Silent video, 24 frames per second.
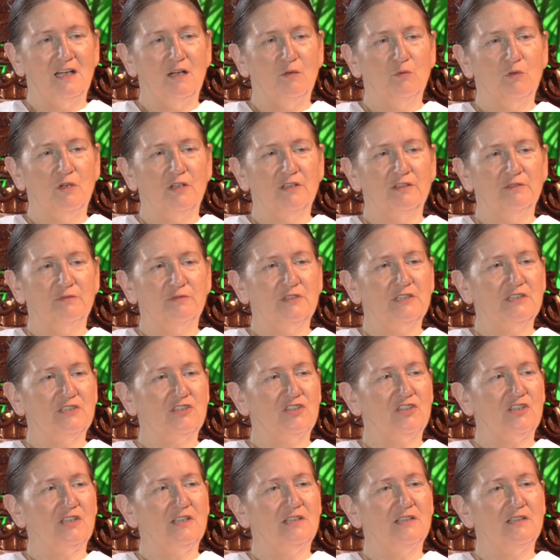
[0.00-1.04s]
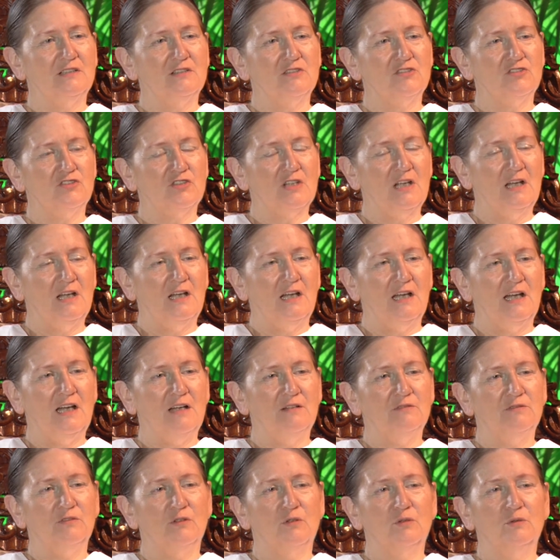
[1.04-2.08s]
one of which is
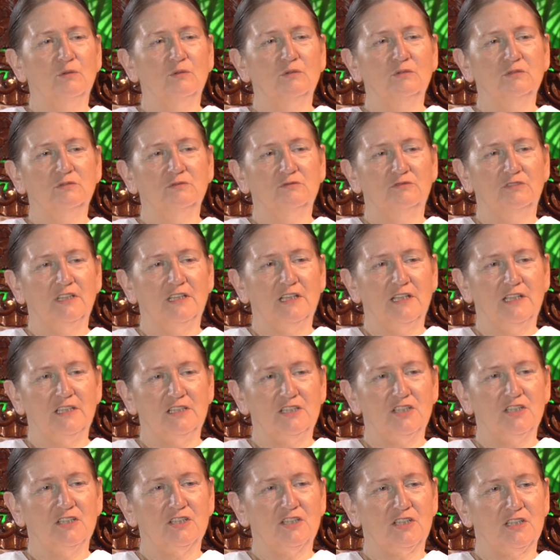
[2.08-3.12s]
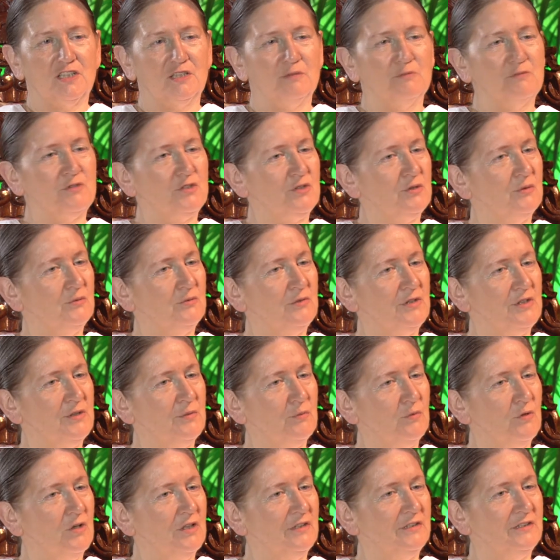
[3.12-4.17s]
have all relationships
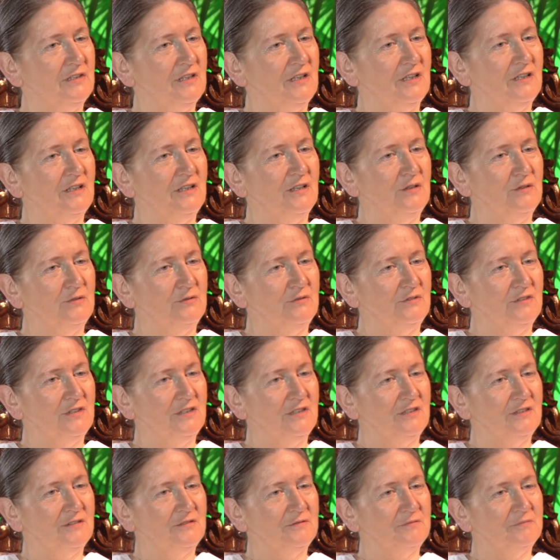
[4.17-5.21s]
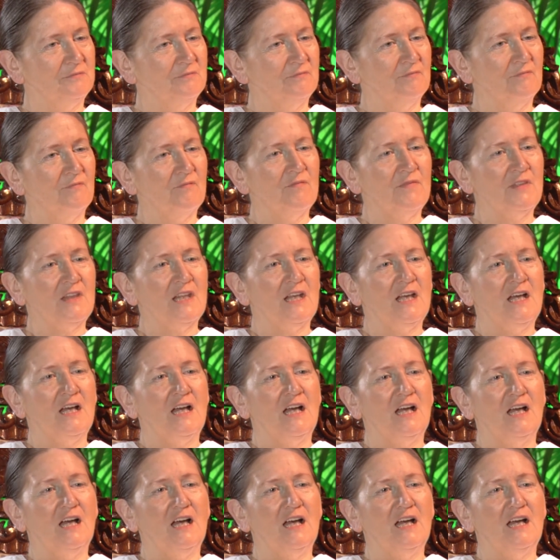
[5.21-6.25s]
with one alone.
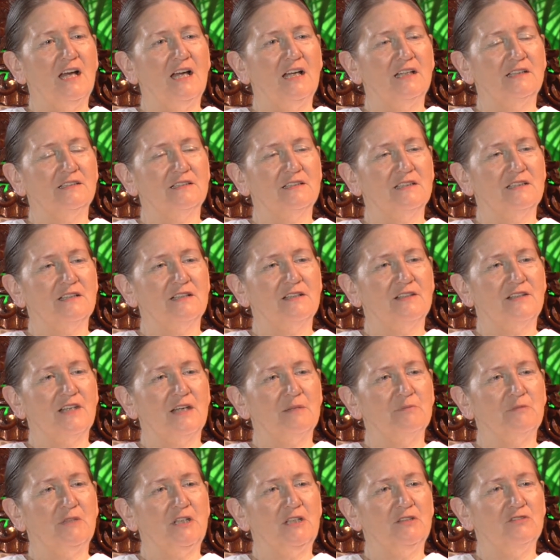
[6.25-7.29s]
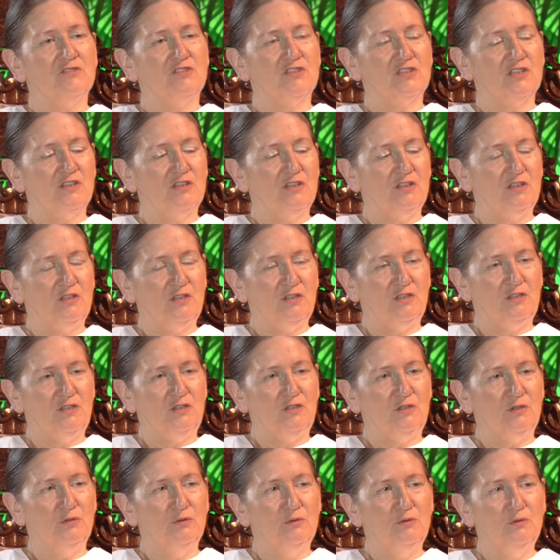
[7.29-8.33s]
And that means
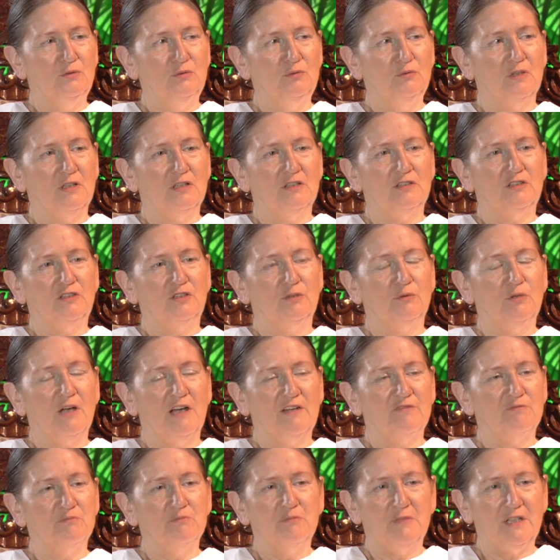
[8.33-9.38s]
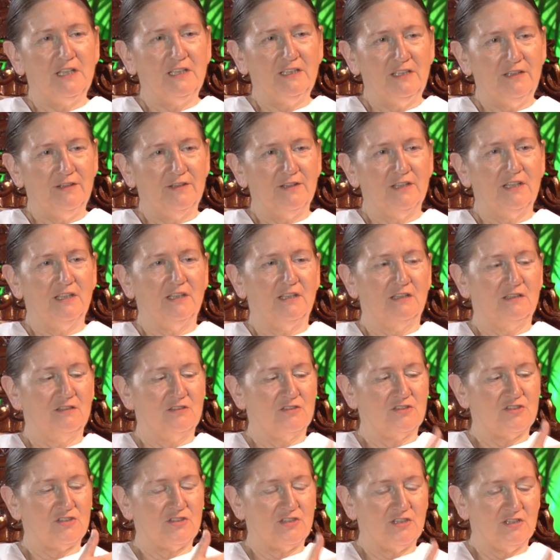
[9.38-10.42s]
you have many
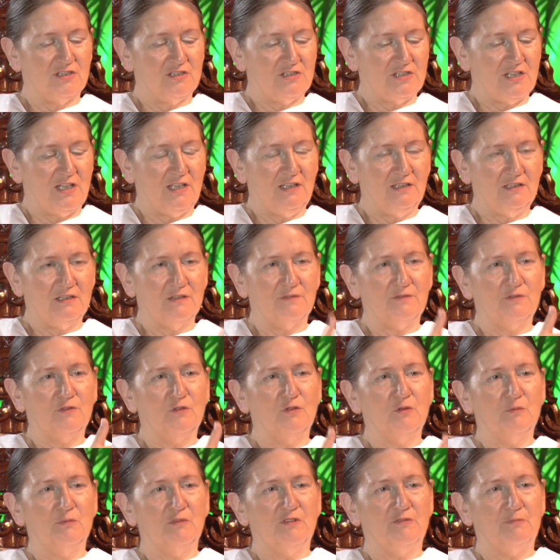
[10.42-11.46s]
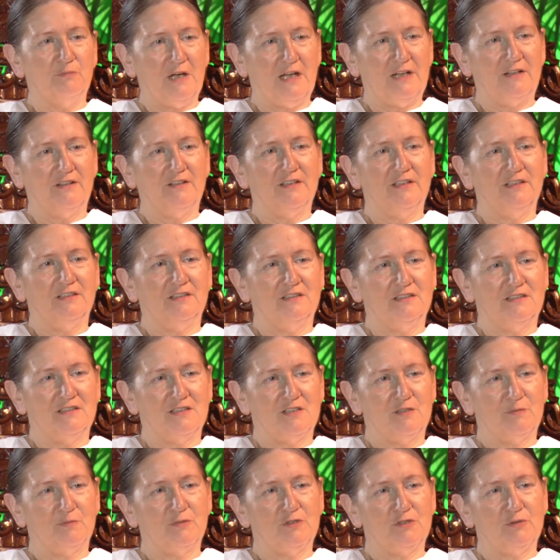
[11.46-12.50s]
things that take the form of
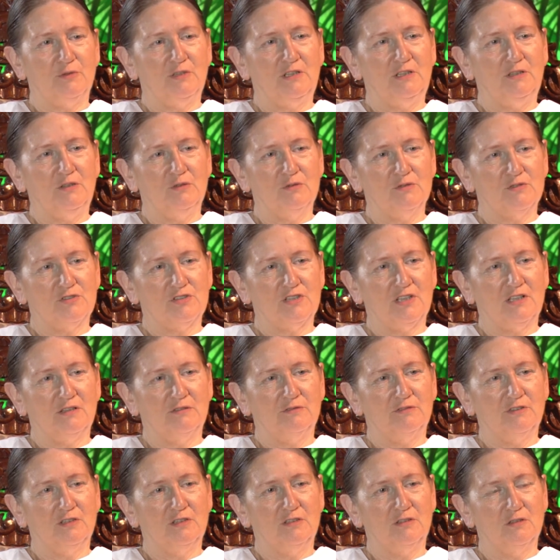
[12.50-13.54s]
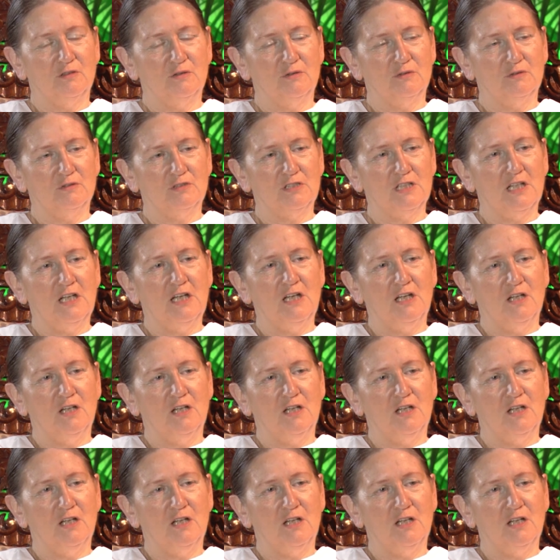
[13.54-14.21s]
barriers between yourself and God.